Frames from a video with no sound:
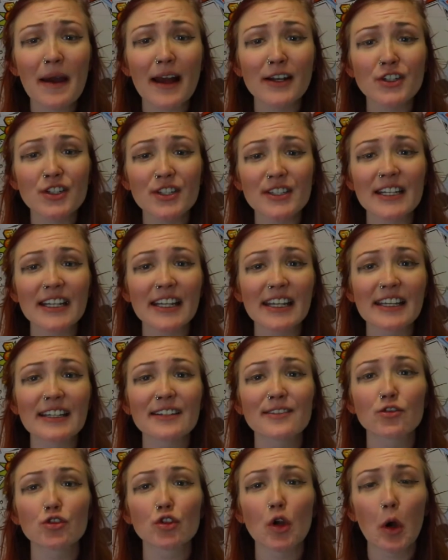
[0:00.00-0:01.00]
I just think
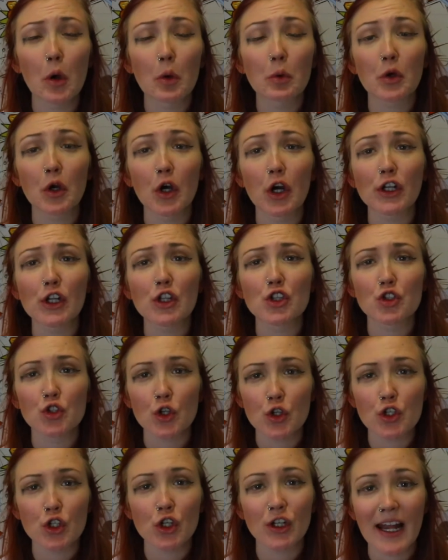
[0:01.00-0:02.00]
he's so good and
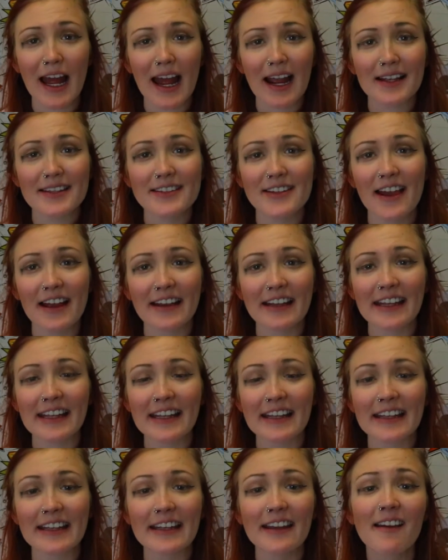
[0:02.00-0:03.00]
such a good actor, and
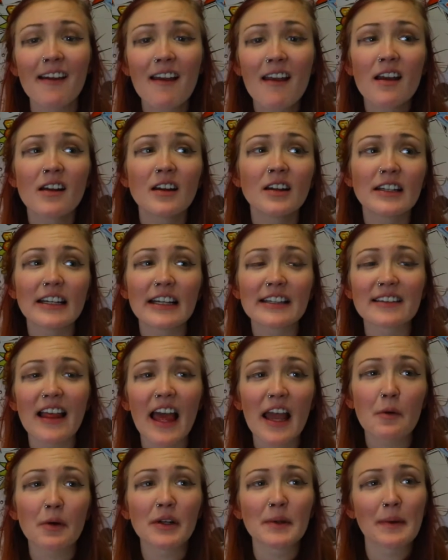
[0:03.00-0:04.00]
he is
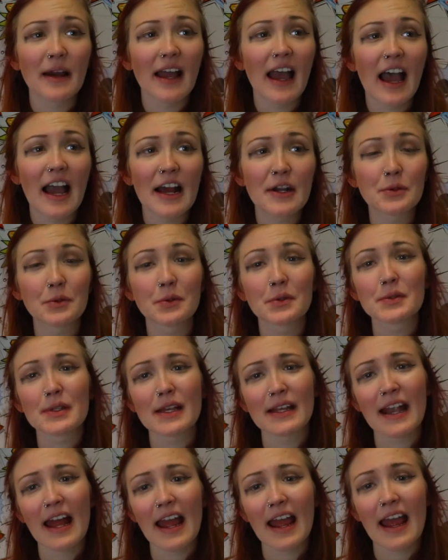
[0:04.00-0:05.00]
like one of my idols,
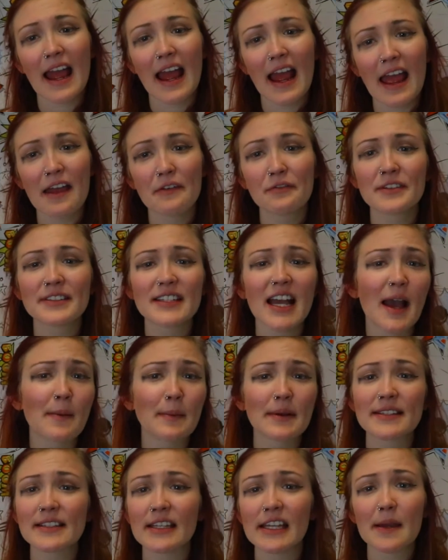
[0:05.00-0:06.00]
and every
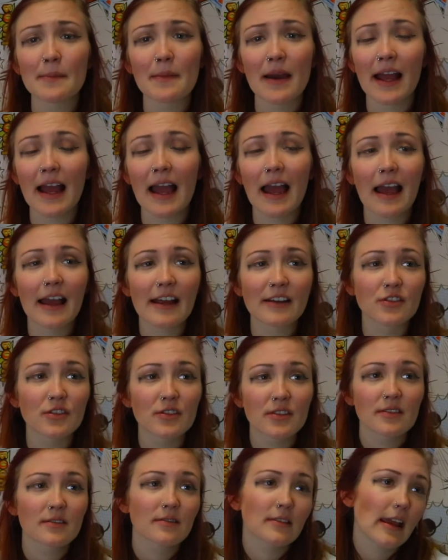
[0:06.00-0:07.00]
time I see him, I
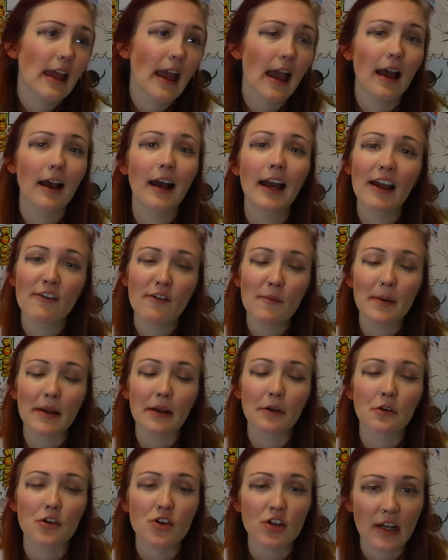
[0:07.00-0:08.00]
have a
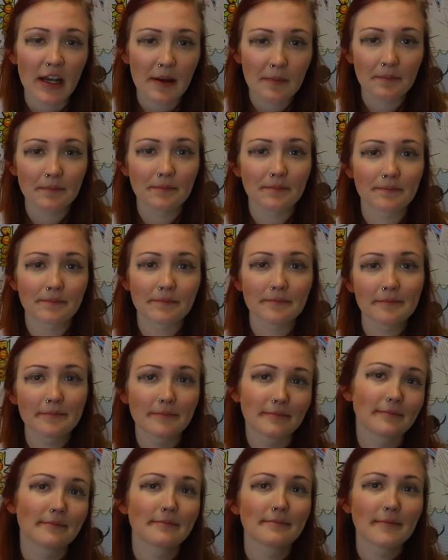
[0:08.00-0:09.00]
big crush on him.
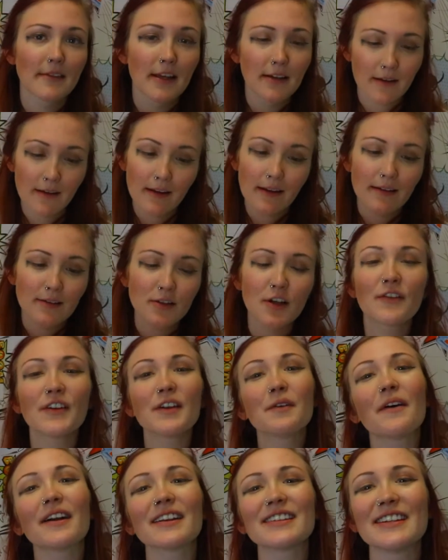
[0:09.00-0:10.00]
So if
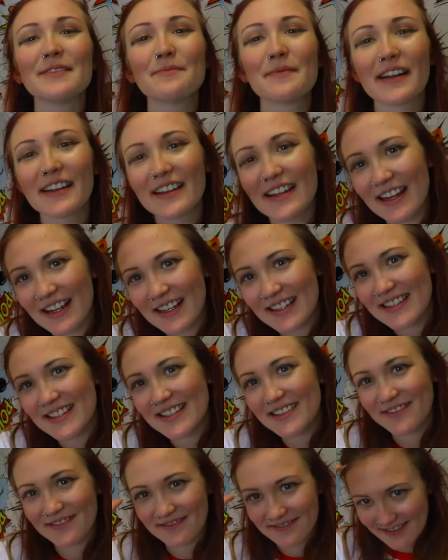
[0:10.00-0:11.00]
you're watching, Benedict,
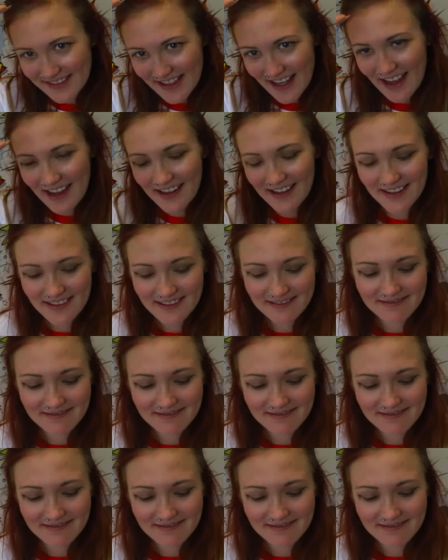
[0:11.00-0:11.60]
hey.